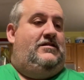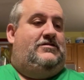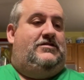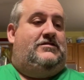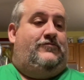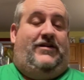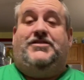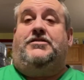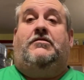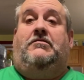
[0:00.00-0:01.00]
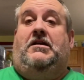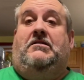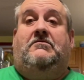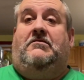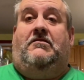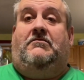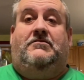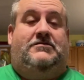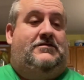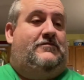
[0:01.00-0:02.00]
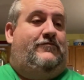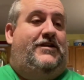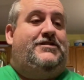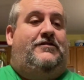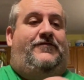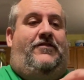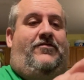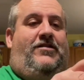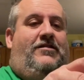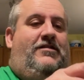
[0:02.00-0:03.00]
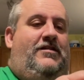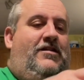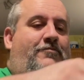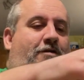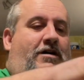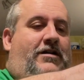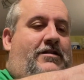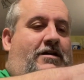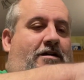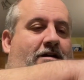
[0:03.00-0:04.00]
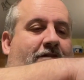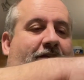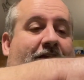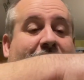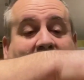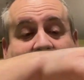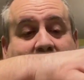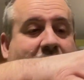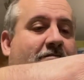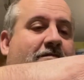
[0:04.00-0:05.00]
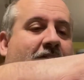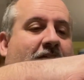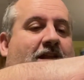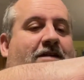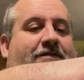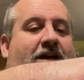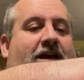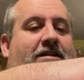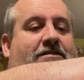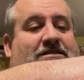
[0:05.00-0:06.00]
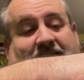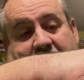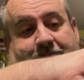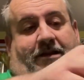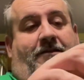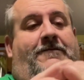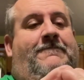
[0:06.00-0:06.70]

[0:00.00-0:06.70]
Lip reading: It's just original. I don't know. It's just original flavor. But I've had that, and I've had cinnamon.